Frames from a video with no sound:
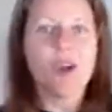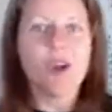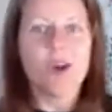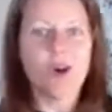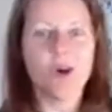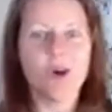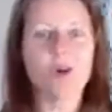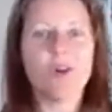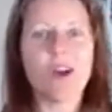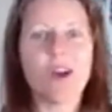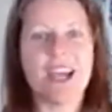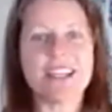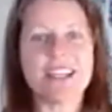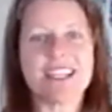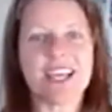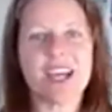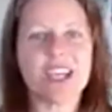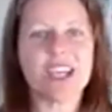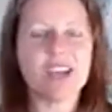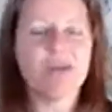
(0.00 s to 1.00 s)
All right.
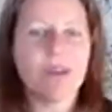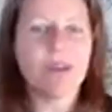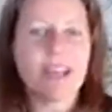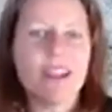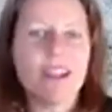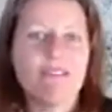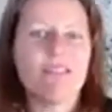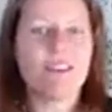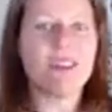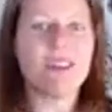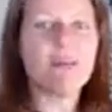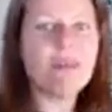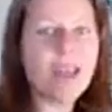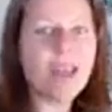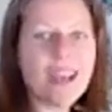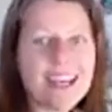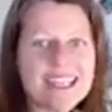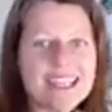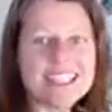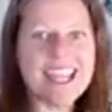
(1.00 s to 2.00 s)
Are you ready for the
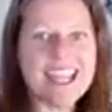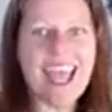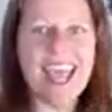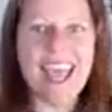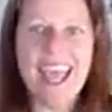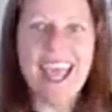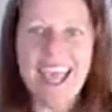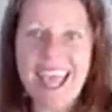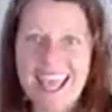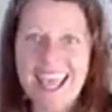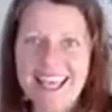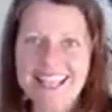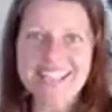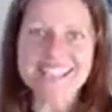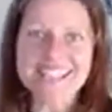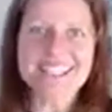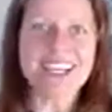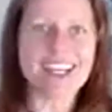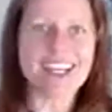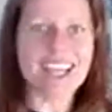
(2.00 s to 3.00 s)
money
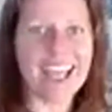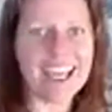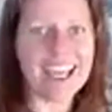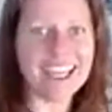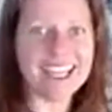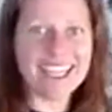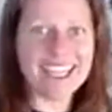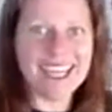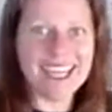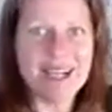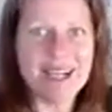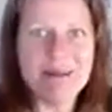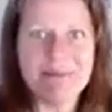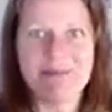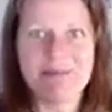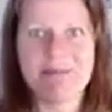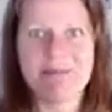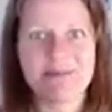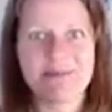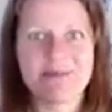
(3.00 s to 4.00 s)
dance? Okay, get up,
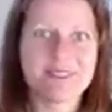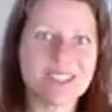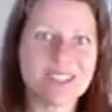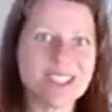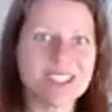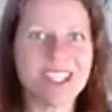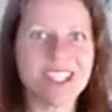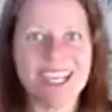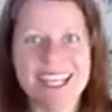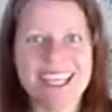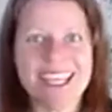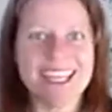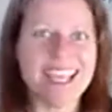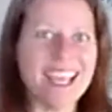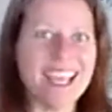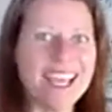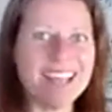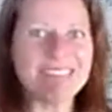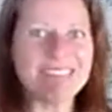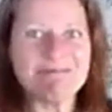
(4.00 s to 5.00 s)
shake it
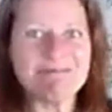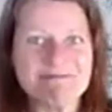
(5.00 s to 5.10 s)
out,